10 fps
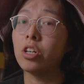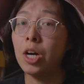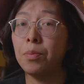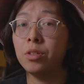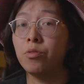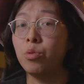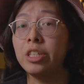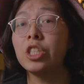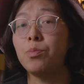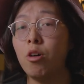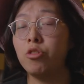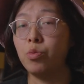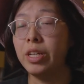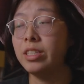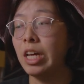a couple of really small
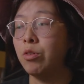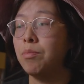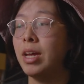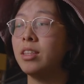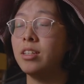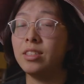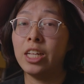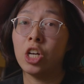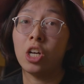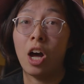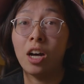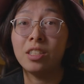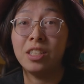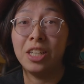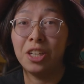tweaks that would make this like a
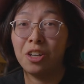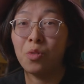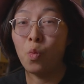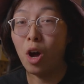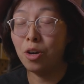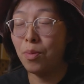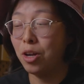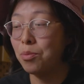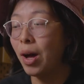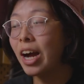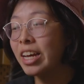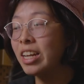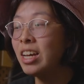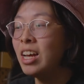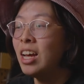god tier water bottle
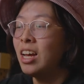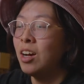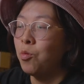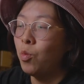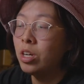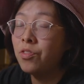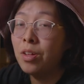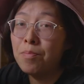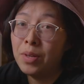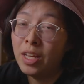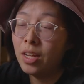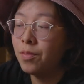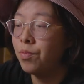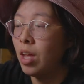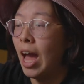pocket. One of them
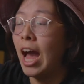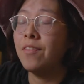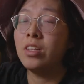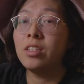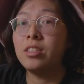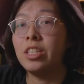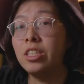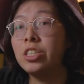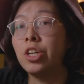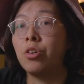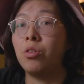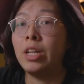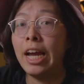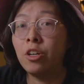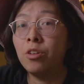being having this interior
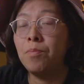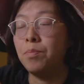liner